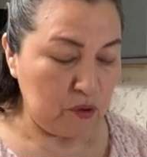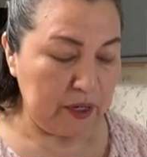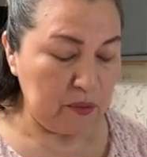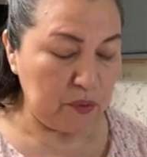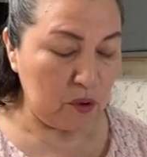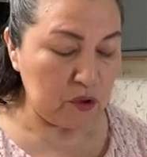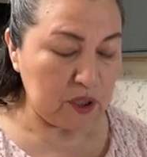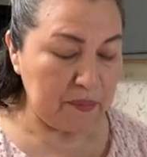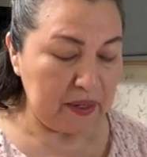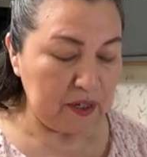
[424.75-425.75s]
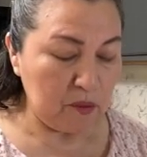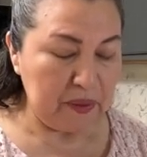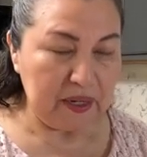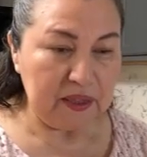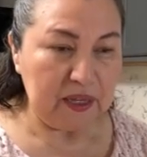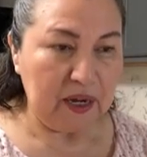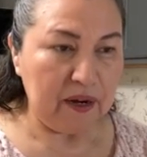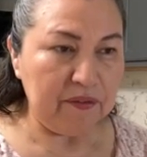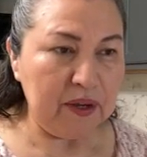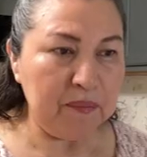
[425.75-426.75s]
You can roast them a little bit in the
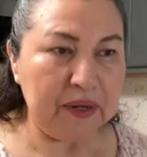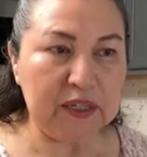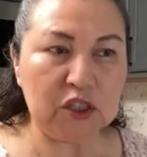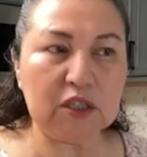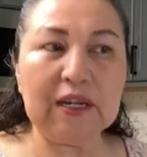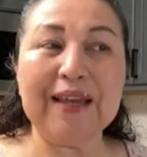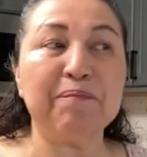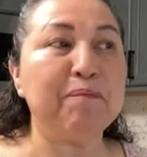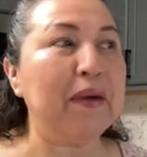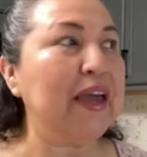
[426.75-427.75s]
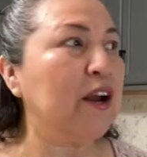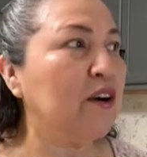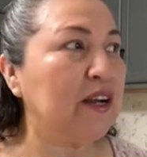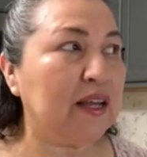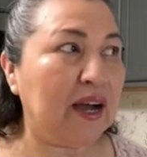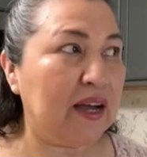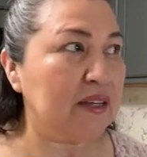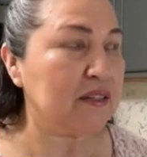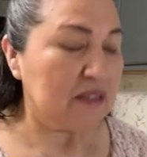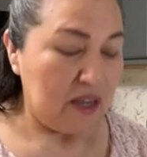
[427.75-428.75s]
oven, but it's just like barely,
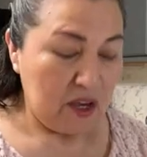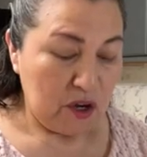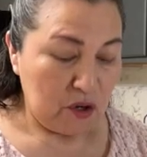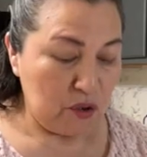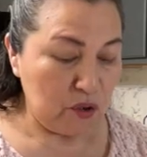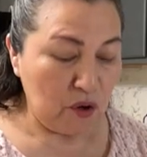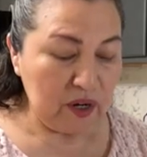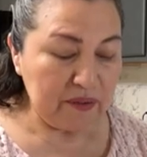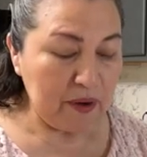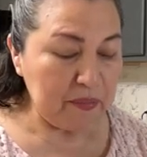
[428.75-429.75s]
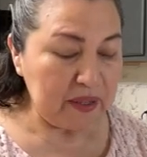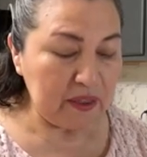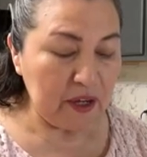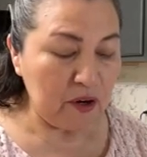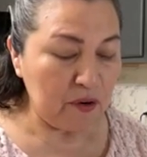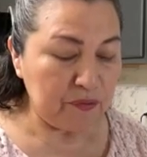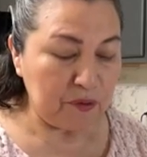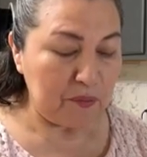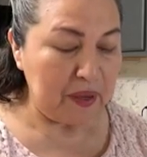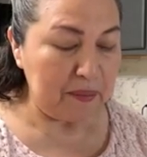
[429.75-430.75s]
guys. You don't leave them in there
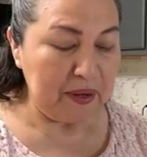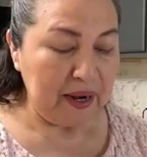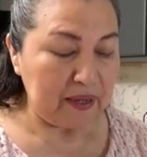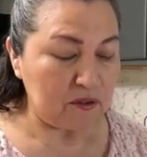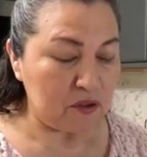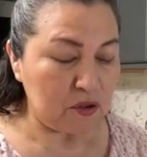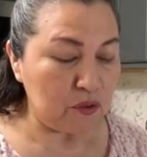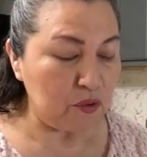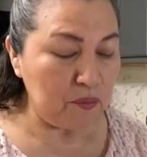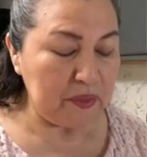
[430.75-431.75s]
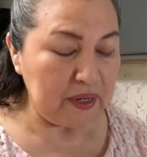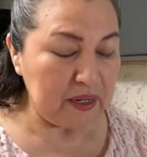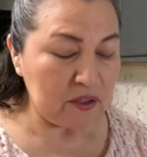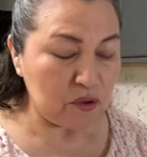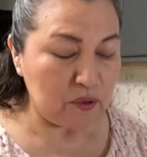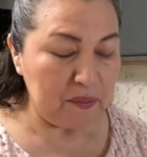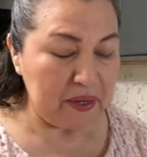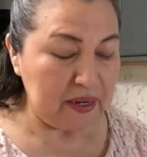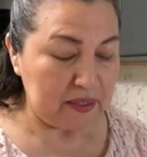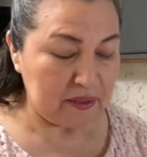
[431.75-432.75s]
for maybe like 2 minutes, 3
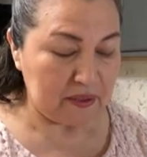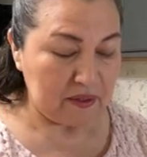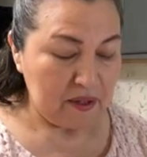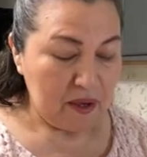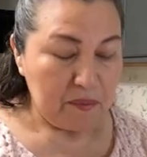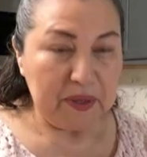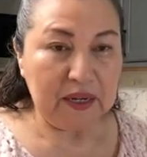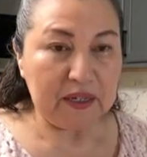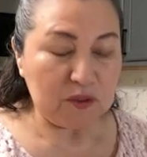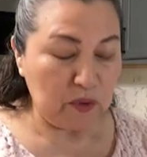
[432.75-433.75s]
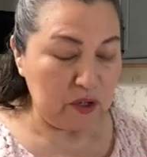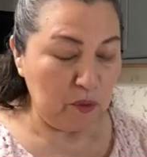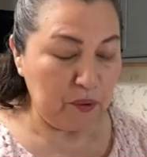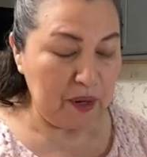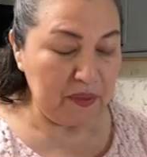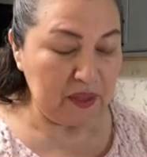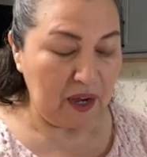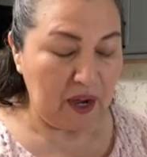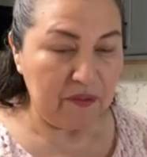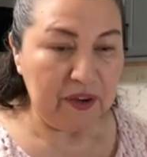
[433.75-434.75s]
minutes, because when you put them in the
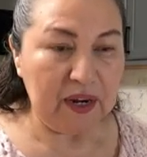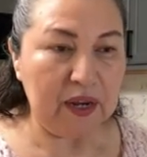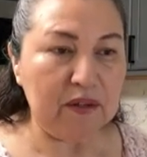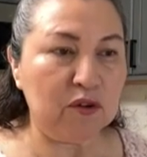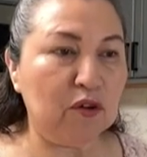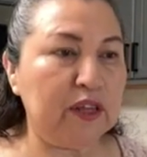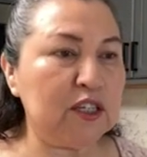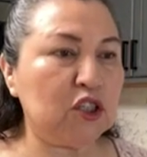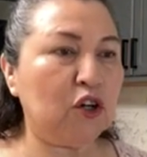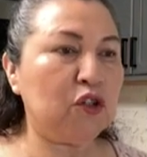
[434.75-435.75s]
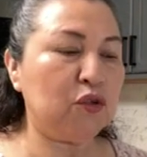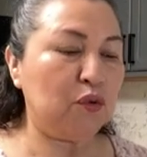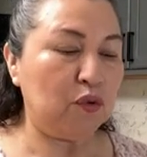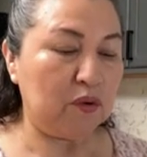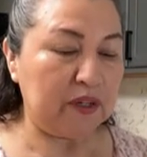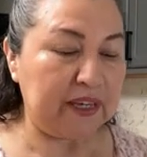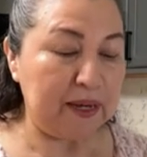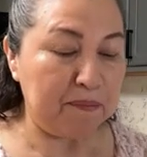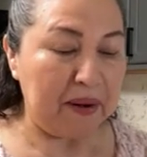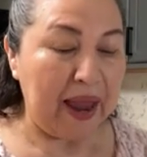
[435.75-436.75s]
oven, they start to
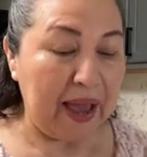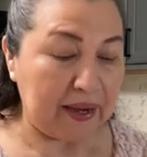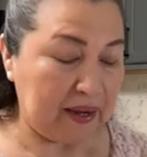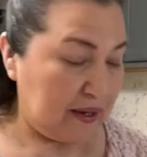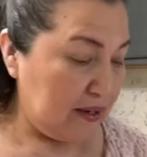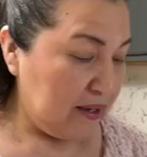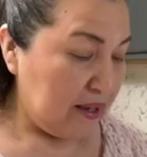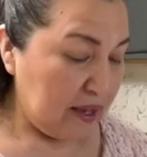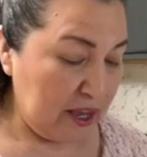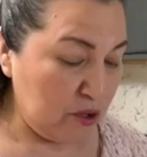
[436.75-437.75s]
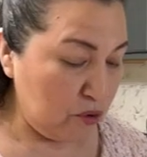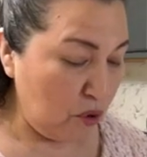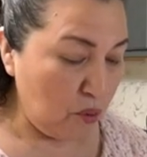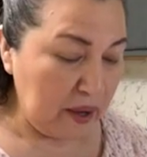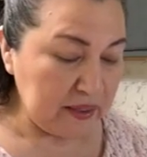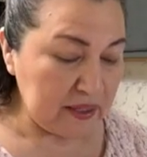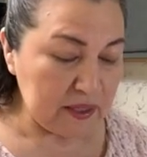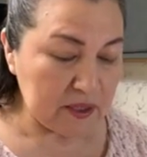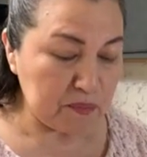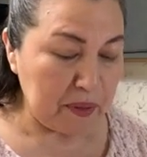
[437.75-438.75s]
get black, and you don't want
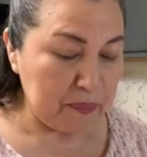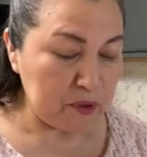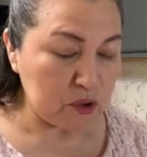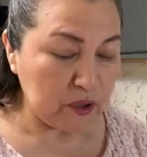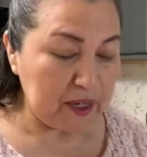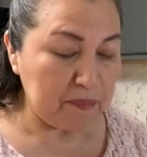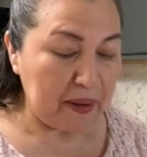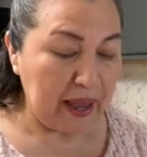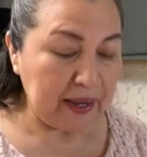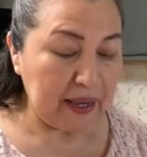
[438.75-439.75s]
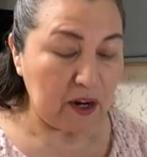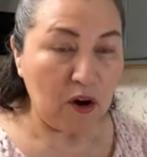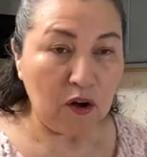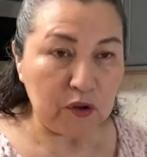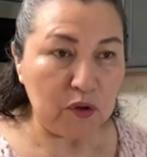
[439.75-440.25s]
these peppers to get black at all.